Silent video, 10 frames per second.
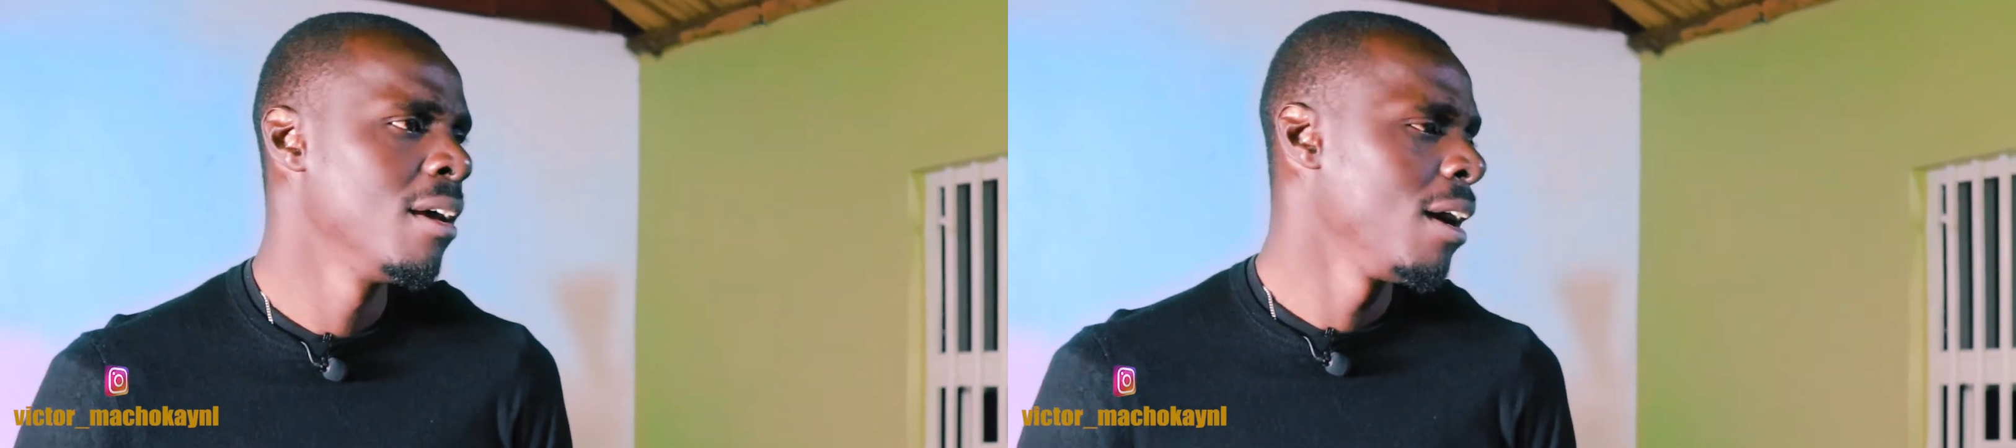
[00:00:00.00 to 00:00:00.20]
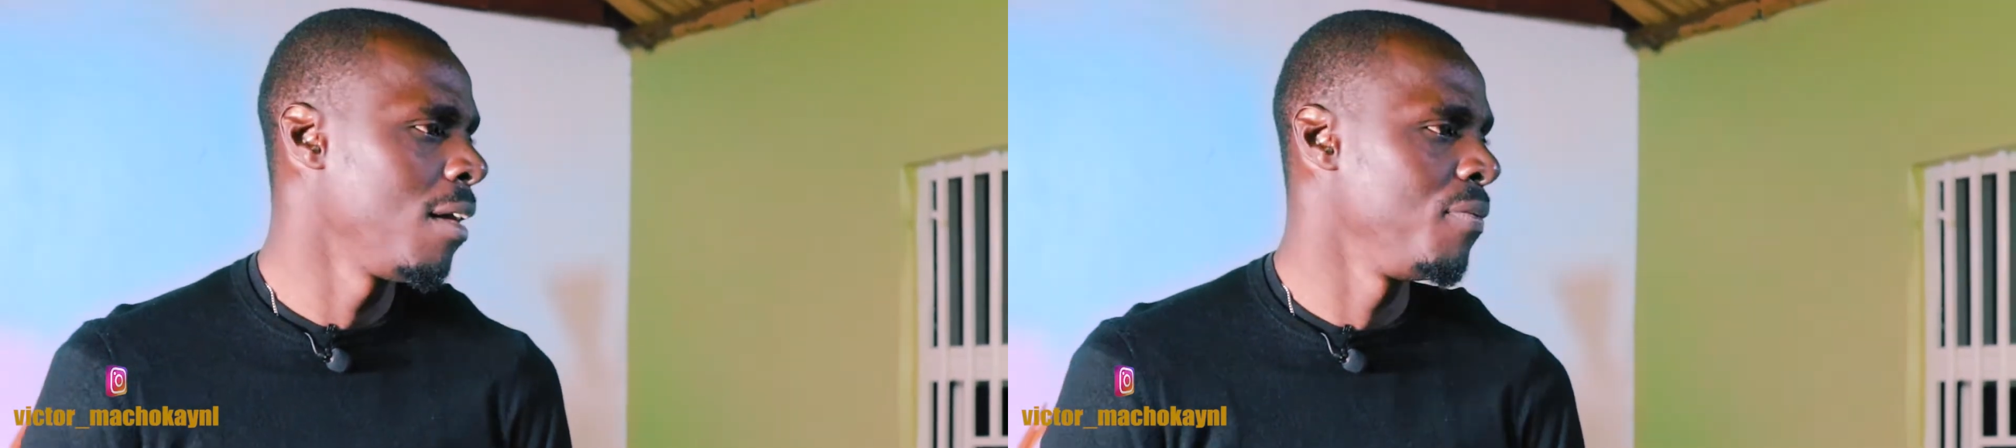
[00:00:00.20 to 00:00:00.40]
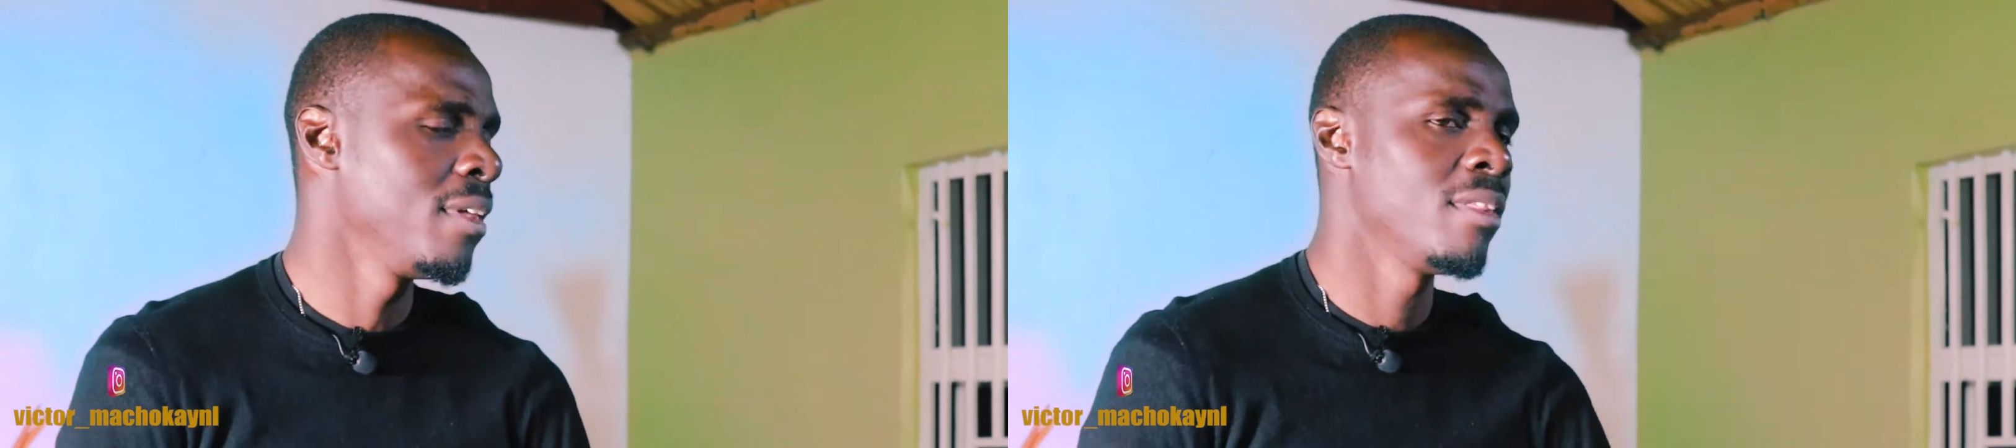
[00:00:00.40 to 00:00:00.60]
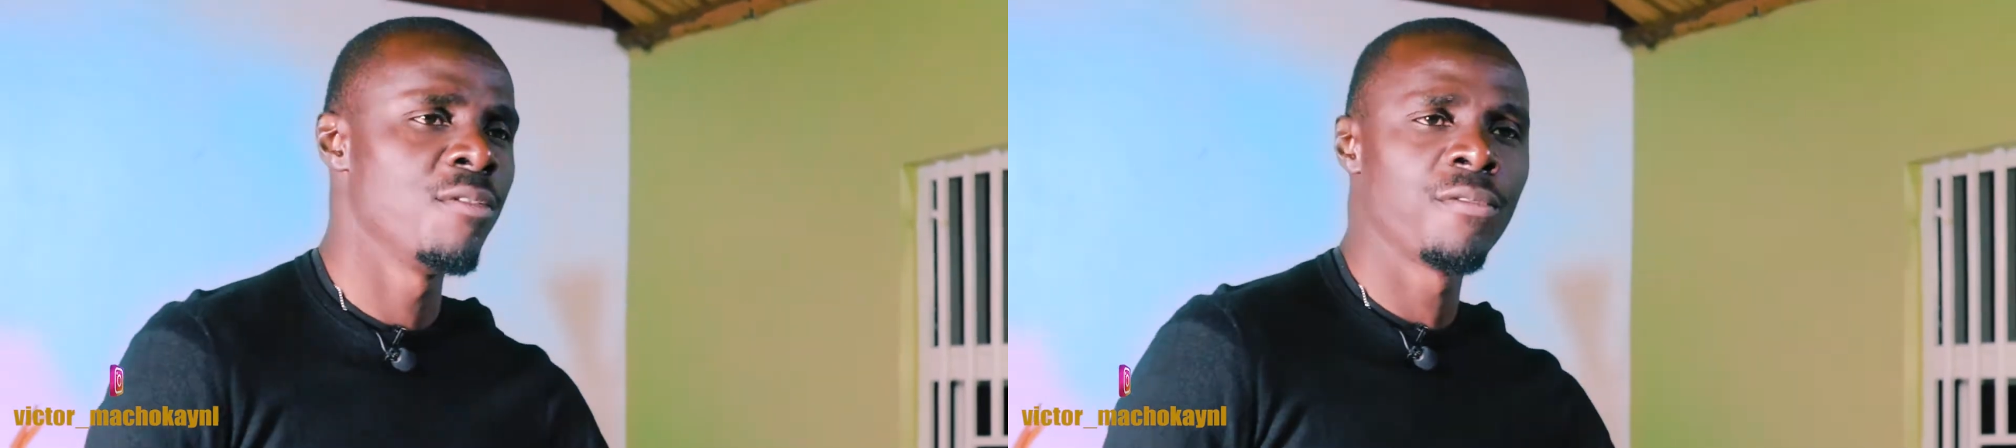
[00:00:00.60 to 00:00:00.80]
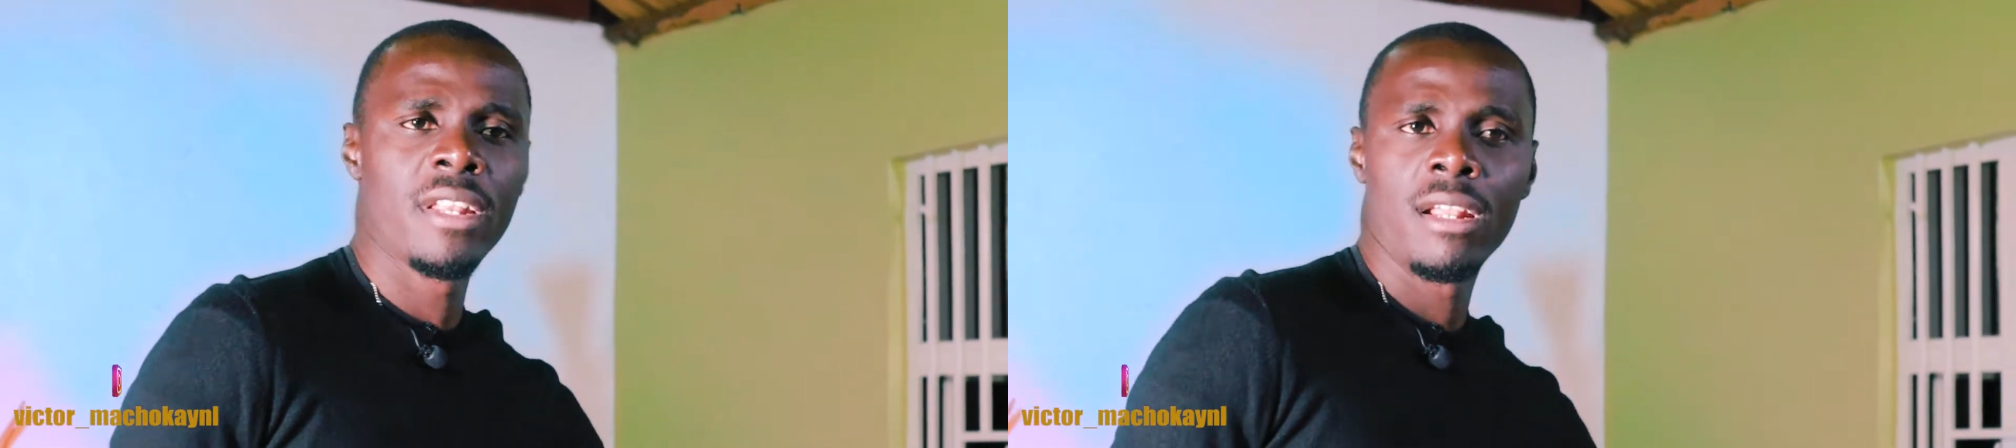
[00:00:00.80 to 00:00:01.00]
and then
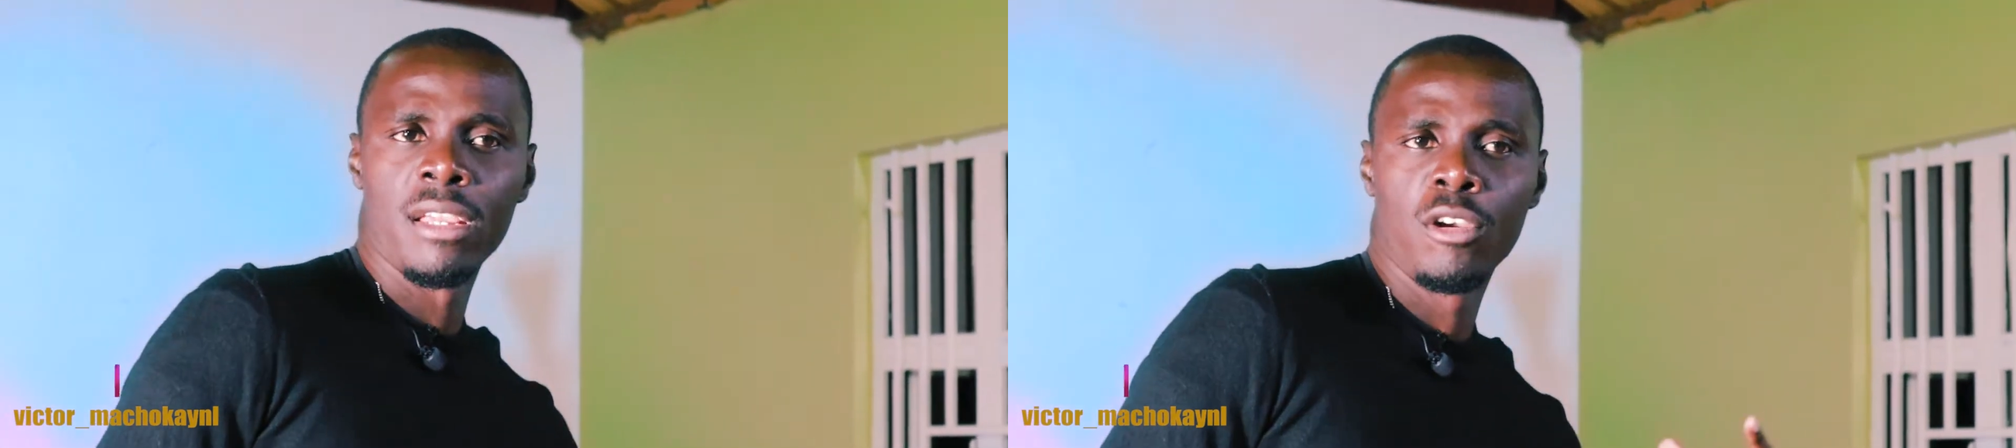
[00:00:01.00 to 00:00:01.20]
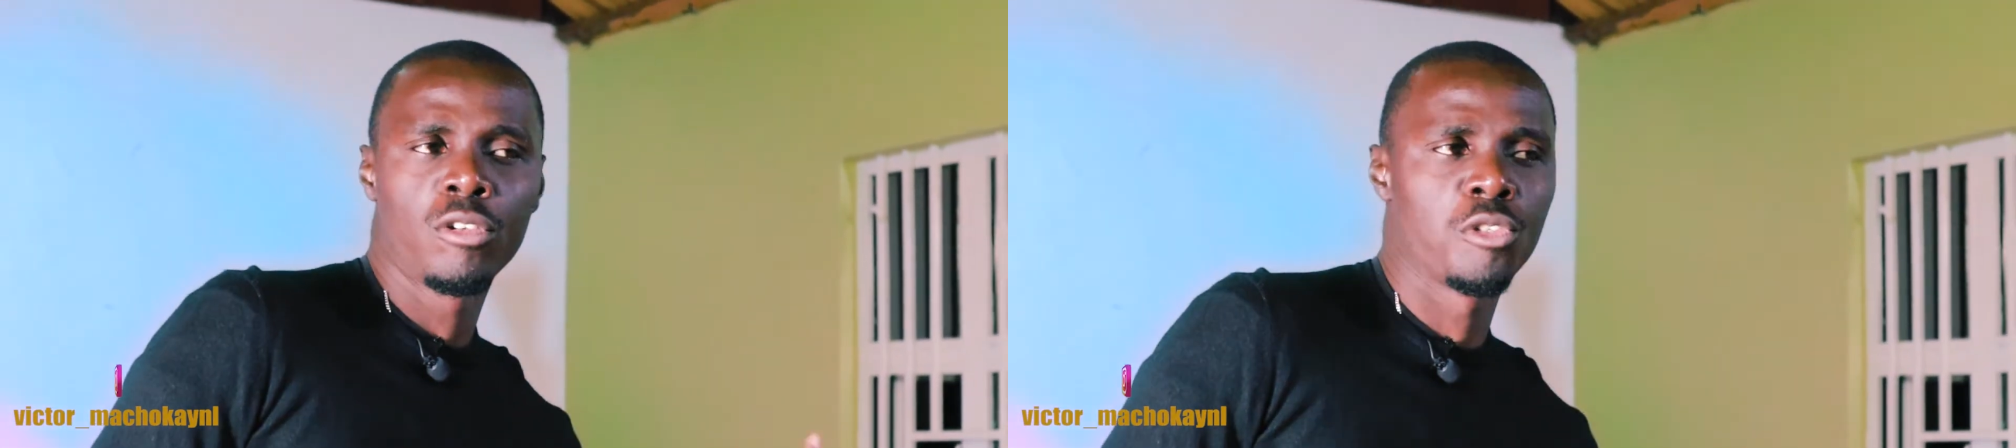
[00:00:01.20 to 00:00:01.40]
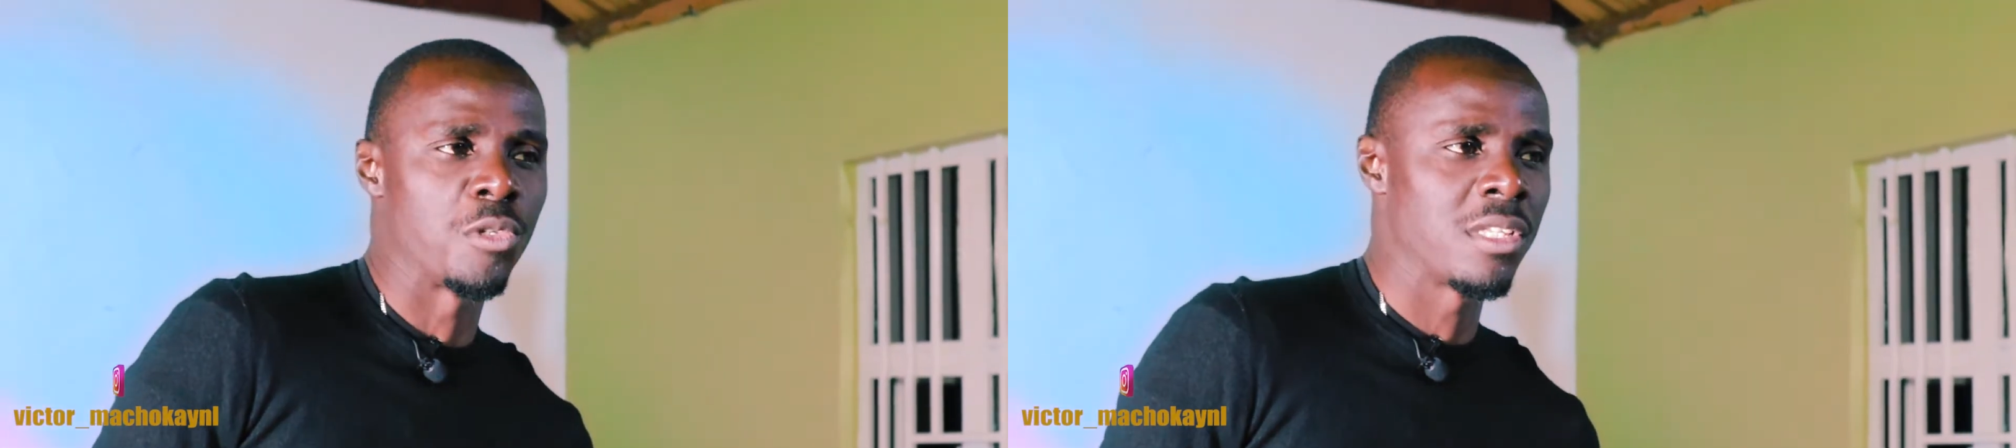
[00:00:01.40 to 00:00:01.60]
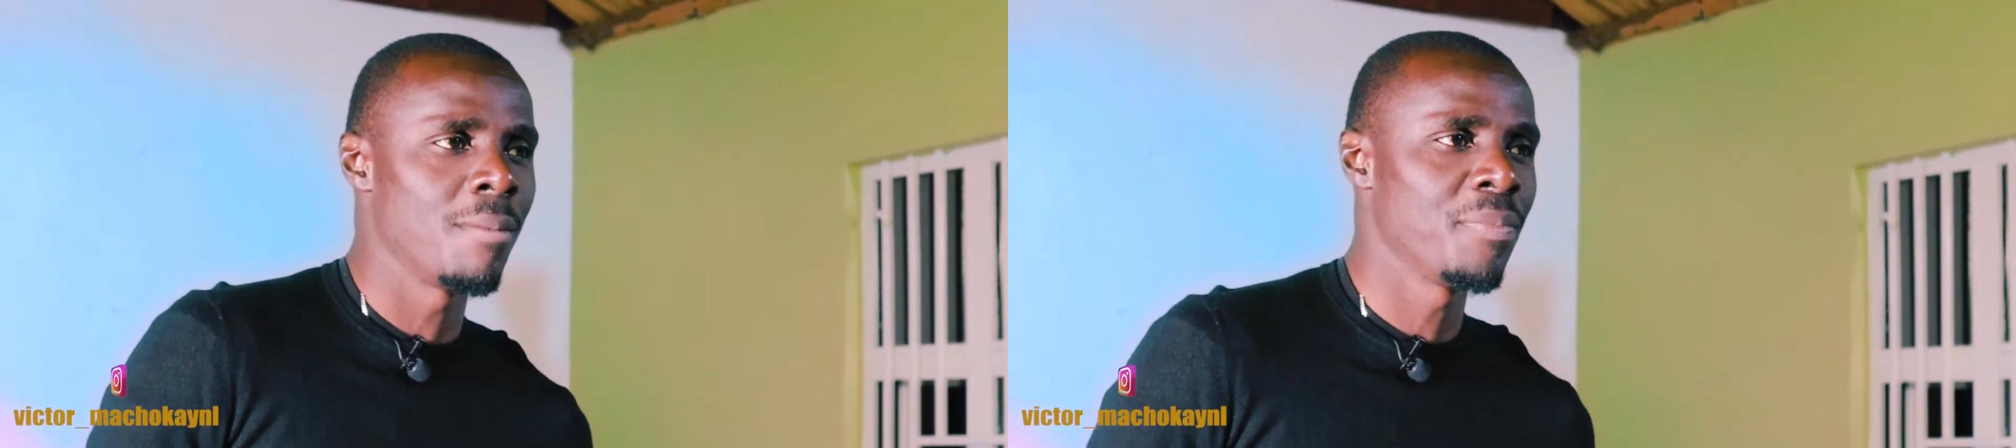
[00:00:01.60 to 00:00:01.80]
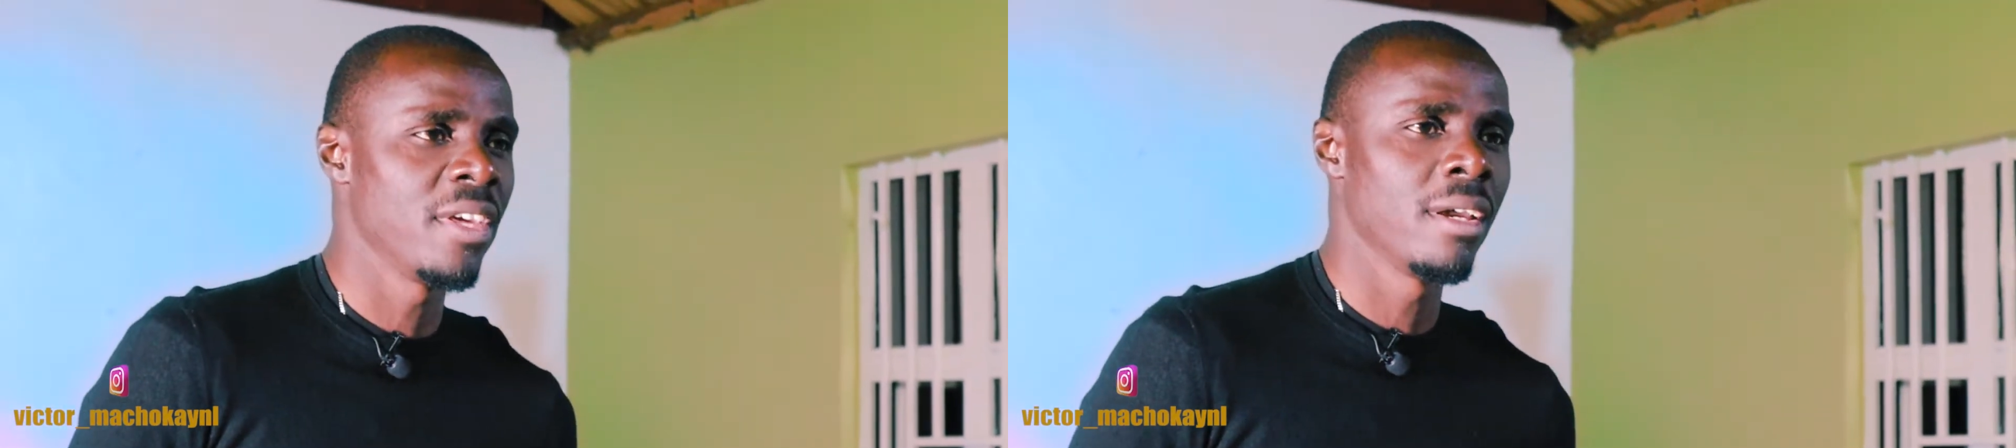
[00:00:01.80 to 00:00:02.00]
they finally got to
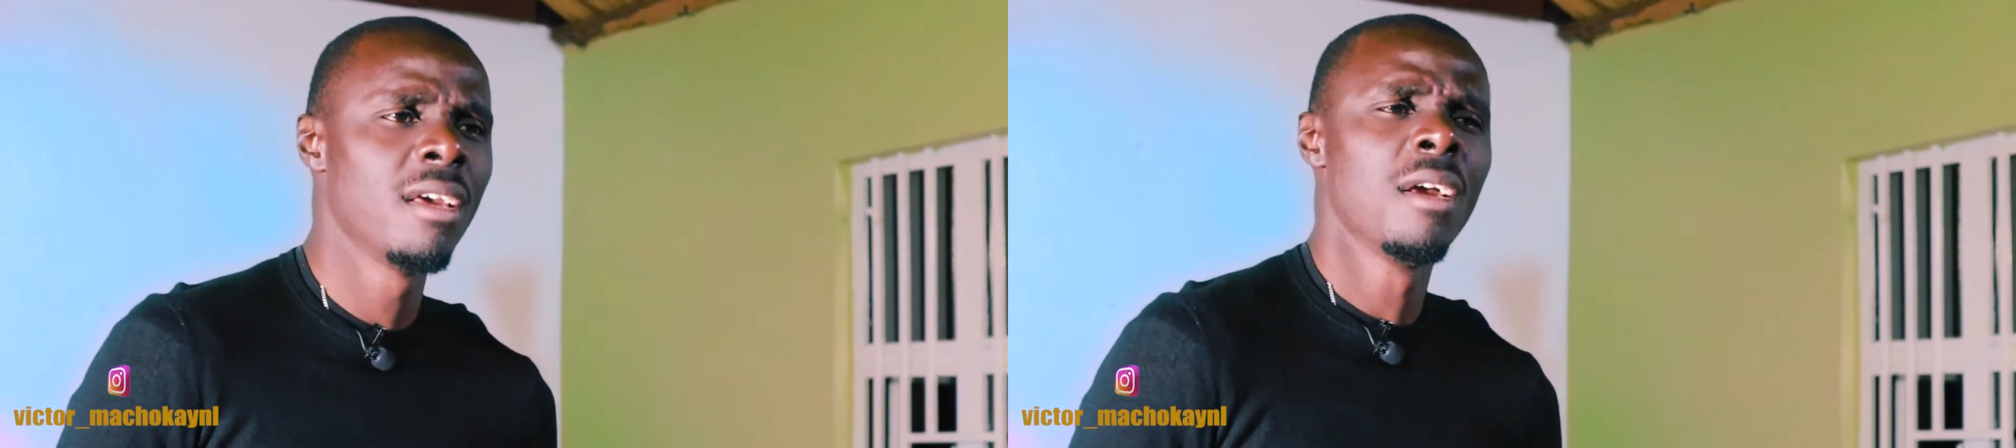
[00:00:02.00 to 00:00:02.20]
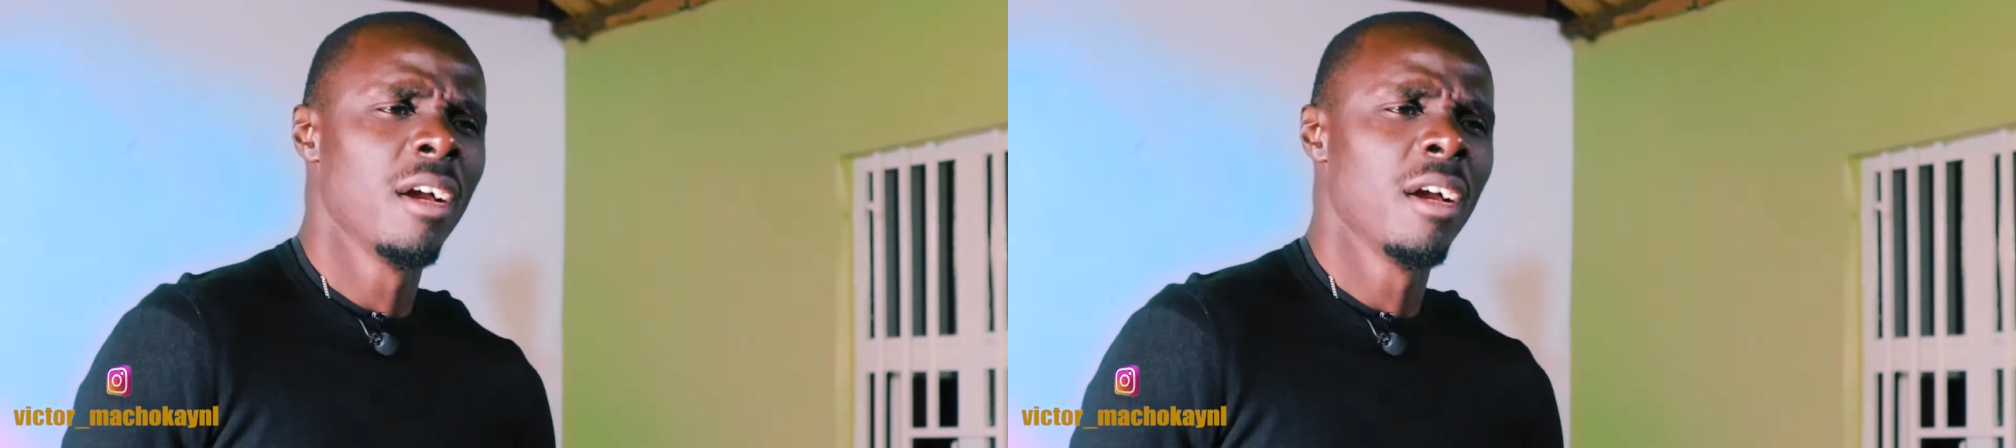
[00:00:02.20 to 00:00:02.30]
something.